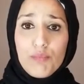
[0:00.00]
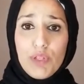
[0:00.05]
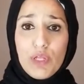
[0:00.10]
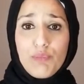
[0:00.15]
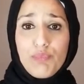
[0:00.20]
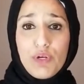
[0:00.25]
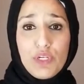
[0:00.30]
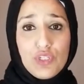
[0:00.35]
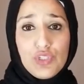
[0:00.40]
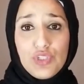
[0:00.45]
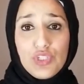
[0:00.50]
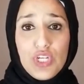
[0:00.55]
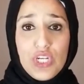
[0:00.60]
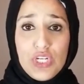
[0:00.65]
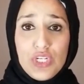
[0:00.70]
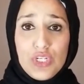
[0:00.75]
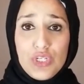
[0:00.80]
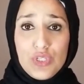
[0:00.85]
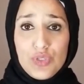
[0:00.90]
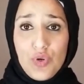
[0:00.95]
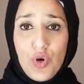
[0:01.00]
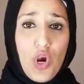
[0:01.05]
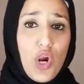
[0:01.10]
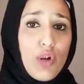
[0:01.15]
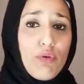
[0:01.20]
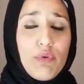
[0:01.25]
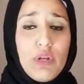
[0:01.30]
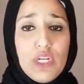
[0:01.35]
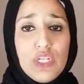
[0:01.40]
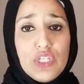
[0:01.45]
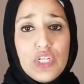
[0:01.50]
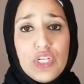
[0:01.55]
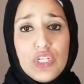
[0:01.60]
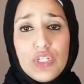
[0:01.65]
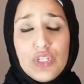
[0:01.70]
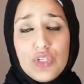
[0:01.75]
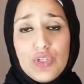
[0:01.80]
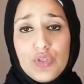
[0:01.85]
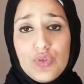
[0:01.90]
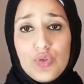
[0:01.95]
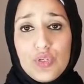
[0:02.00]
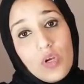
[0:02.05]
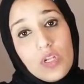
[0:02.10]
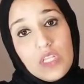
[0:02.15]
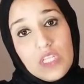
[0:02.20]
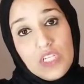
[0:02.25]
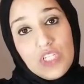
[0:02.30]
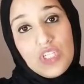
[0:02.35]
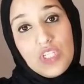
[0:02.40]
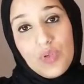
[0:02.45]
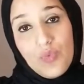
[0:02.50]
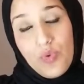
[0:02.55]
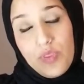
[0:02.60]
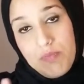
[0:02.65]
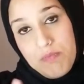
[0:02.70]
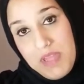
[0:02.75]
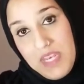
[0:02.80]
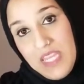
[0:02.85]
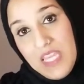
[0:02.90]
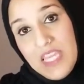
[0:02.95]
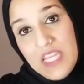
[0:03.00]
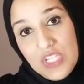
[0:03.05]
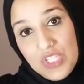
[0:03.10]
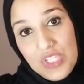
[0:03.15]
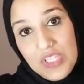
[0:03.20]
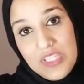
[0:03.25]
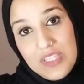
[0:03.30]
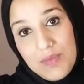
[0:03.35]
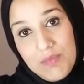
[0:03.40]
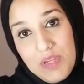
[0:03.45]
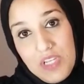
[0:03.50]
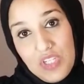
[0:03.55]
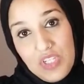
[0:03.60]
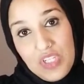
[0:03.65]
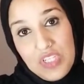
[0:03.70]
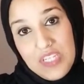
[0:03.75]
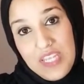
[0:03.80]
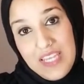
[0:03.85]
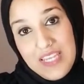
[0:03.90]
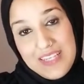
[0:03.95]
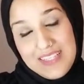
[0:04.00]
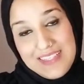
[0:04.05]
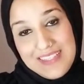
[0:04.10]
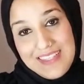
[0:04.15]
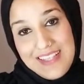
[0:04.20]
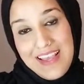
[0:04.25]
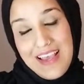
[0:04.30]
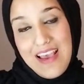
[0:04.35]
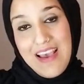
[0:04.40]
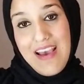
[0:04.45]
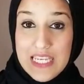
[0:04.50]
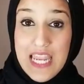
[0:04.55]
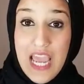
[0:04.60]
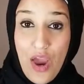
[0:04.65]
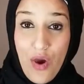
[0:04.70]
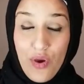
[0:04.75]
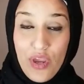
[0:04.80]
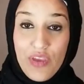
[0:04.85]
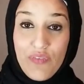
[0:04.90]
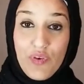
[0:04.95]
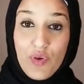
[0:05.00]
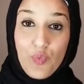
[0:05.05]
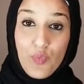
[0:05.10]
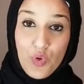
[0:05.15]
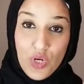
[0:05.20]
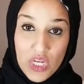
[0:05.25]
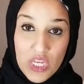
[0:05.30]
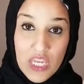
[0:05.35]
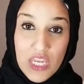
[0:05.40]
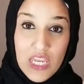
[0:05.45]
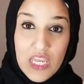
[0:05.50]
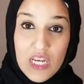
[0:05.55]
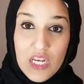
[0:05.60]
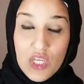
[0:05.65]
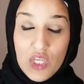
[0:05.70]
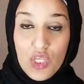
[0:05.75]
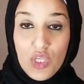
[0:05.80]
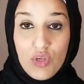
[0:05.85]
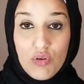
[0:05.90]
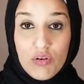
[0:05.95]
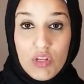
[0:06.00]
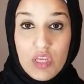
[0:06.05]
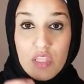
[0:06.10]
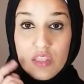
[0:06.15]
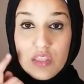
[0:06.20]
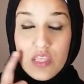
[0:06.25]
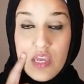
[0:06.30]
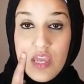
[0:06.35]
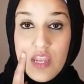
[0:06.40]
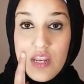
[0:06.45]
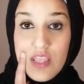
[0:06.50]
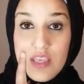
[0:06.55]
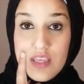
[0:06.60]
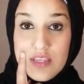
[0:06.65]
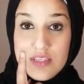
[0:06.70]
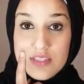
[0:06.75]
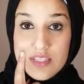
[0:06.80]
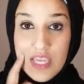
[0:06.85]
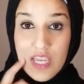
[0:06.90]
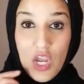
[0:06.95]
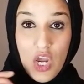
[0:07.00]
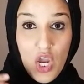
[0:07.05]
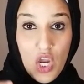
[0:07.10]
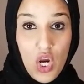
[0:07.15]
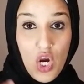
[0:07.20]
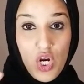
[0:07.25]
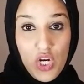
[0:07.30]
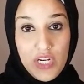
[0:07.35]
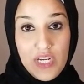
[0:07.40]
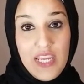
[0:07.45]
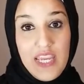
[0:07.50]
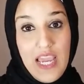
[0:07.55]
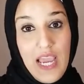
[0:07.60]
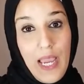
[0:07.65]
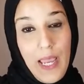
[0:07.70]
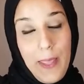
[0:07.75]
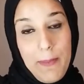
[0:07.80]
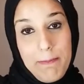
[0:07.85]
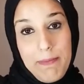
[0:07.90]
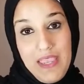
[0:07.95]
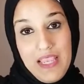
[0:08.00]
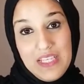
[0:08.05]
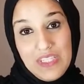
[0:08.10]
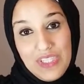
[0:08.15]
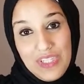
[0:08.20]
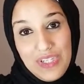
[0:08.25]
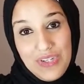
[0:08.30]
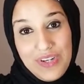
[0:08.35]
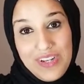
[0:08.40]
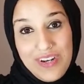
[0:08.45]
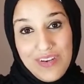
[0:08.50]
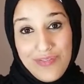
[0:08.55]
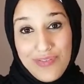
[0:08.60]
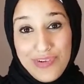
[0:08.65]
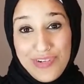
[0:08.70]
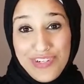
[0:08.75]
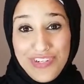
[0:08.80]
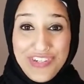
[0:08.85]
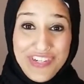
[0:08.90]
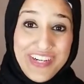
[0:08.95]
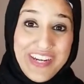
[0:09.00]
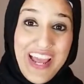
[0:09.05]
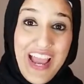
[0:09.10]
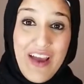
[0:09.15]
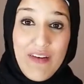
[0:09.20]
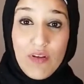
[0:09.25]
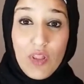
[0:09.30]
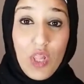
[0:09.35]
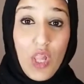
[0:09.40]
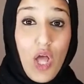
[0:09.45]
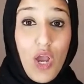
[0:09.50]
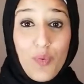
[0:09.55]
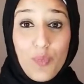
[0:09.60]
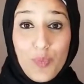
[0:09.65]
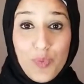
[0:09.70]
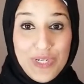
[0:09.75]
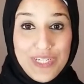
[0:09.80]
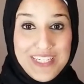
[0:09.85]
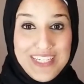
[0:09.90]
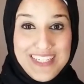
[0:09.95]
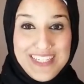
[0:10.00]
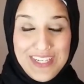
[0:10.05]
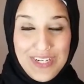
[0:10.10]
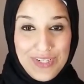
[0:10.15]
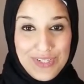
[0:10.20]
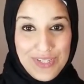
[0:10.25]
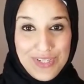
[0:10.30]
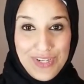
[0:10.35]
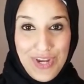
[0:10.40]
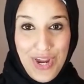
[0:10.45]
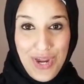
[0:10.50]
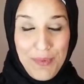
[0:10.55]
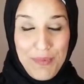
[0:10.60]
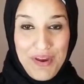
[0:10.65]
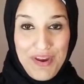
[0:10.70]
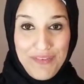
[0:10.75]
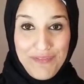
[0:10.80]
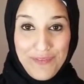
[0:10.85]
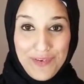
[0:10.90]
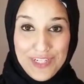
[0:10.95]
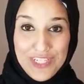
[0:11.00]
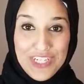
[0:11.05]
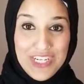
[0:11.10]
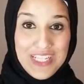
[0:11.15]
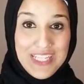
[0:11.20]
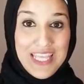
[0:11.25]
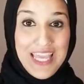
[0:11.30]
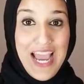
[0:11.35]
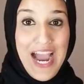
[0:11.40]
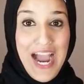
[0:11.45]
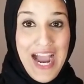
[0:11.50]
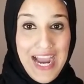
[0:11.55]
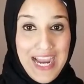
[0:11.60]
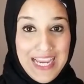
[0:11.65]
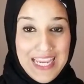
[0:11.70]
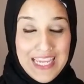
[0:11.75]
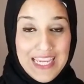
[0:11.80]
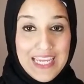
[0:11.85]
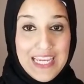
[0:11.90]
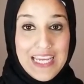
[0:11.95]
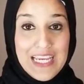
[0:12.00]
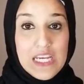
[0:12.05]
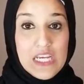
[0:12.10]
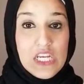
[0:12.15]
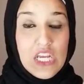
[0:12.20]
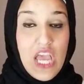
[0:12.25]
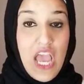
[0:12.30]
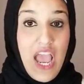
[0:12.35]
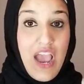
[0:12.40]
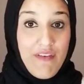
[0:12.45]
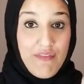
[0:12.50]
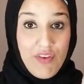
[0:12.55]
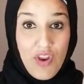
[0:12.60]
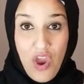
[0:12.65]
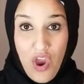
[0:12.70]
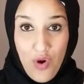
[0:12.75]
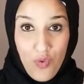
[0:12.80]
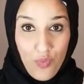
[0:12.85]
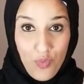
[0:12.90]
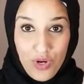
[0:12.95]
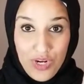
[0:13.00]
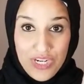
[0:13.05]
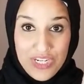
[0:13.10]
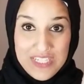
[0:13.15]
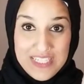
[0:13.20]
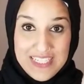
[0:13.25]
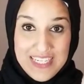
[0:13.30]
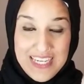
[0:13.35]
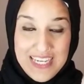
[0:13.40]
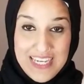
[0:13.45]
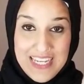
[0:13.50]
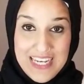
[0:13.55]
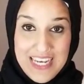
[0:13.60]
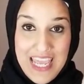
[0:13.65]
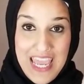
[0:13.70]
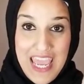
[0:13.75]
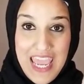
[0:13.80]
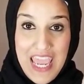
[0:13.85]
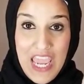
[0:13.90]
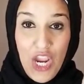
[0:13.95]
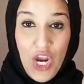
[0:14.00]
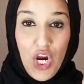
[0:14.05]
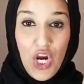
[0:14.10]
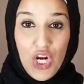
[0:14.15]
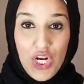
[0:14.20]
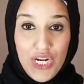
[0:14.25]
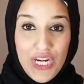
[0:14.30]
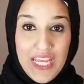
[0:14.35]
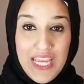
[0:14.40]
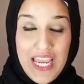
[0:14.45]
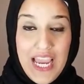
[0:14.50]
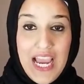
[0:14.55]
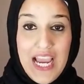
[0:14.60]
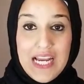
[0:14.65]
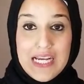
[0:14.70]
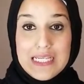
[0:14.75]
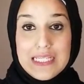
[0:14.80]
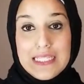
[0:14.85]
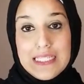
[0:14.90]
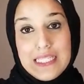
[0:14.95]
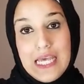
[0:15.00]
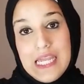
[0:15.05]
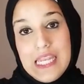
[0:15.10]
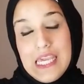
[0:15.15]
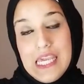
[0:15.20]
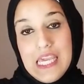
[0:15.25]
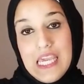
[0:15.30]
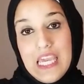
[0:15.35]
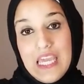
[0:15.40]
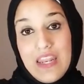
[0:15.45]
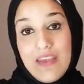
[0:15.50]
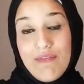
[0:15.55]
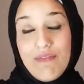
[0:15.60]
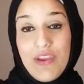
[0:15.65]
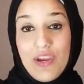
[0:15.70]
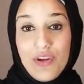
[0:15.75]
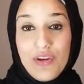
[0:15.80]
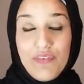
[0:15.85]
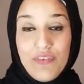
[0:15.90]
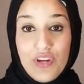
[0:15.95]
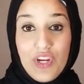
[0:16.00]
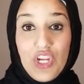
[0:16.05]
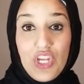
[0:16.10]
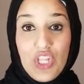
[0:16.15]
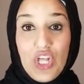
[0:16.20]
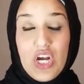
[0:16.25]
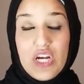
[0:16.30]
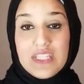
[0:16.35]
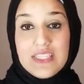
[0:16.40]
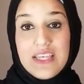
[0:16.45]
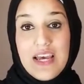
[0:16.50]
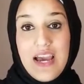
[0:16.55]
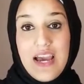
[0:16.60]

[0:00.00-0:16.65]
blood pressure changes or heart rate changes in correlation with medication that the patient takes. Now, if you're working in a unit that is like a cardiac based unit, of course, you're going to have a lot more detail to talk about. Unfortunately, I have not worked in a cardiac setting in a very, very long